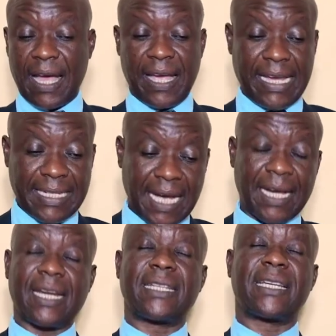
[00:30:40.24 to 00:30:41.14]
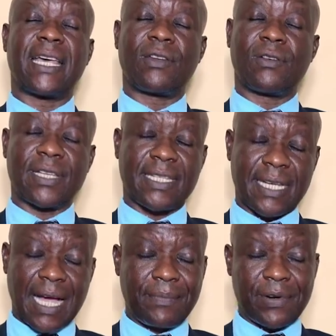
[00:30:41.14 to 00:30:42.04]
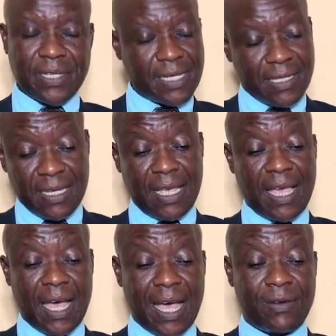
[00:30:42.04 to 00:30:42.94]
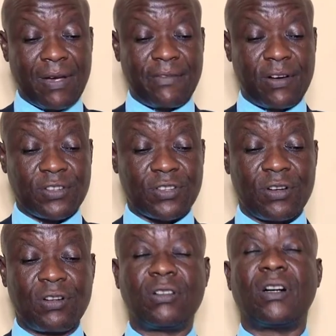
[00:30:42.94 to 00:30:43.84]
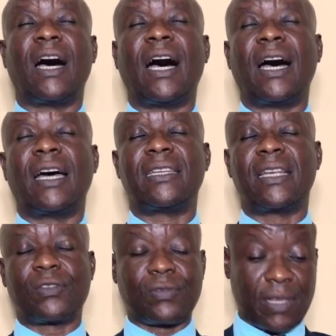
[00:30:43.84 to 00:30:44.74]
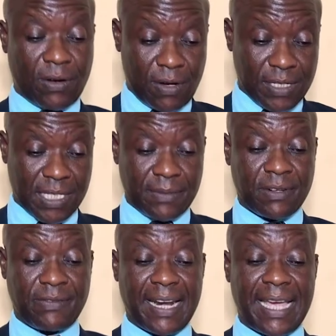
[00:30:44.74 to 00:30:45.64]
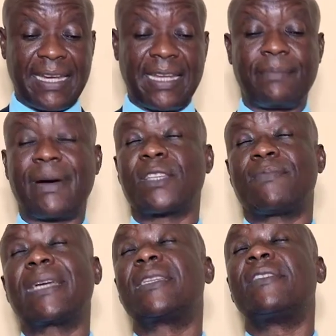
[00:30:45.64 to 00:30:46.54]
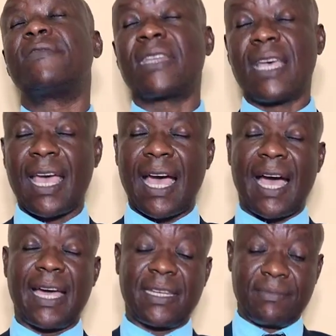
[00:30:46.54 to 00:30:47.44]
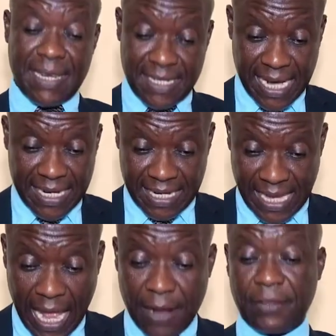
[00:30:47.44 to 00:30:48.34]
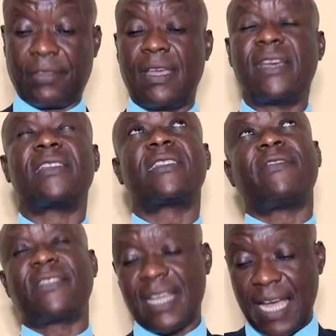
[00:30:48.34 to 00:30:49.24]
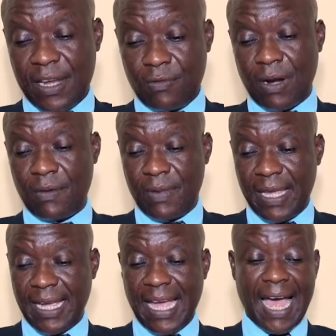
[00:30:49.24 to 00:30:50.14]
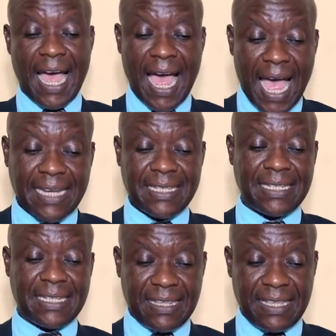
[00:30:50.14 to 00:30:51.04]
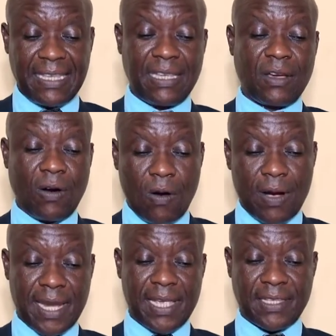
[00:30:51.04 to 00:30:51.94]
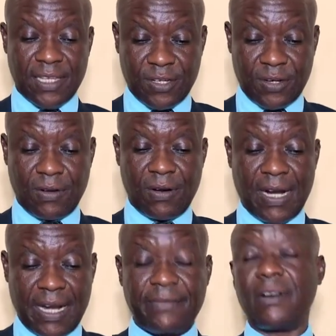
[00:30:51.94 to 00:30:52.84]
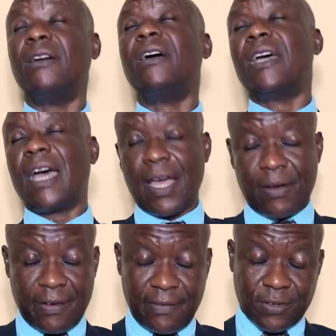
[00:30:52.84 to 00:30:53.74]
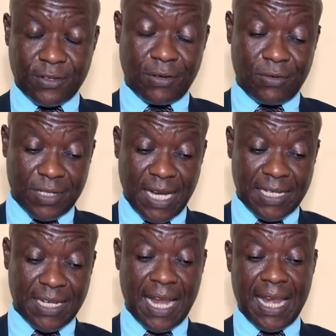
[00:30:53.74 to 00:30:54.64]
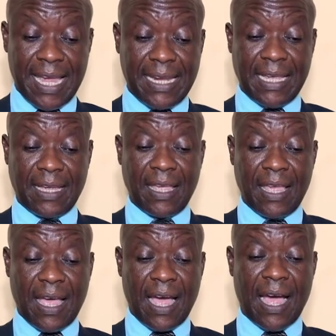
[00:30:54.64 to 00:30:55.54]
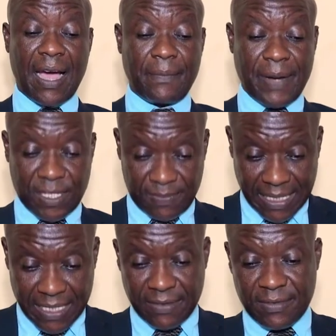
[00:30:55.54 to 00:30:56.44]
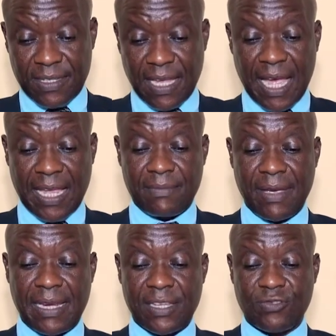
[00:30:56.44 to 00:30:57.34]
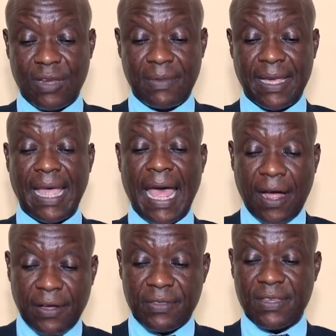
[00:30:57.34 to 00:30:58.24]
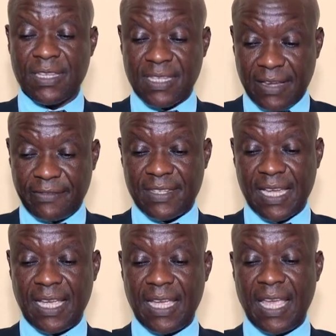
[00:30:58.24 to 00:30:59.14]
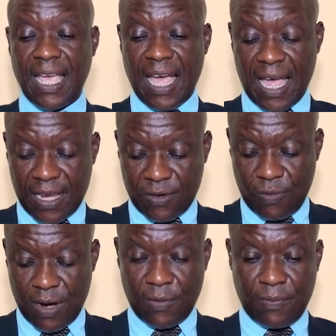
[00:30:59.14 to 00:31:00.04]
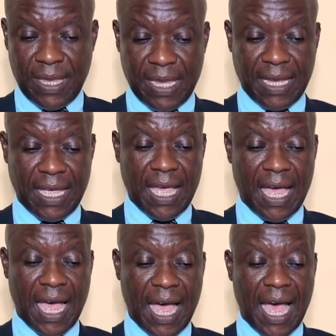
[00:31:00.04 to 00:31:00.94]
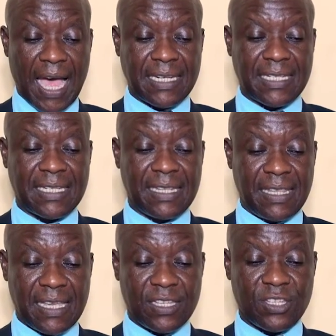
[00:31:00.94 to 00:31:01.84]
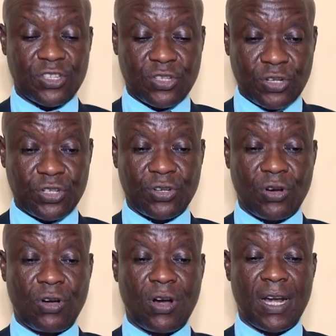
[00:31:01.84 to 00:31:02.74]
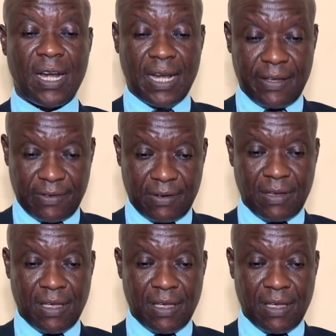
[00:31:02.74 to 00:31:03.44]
integrated and holistic approaches. And we have also dealt with the concept of aligning perspectives and maintaining health, safety, and well-being at the organizational level. And we have also looked at aligning perspectives and mainstreaming health, safety, and well-being at the social level.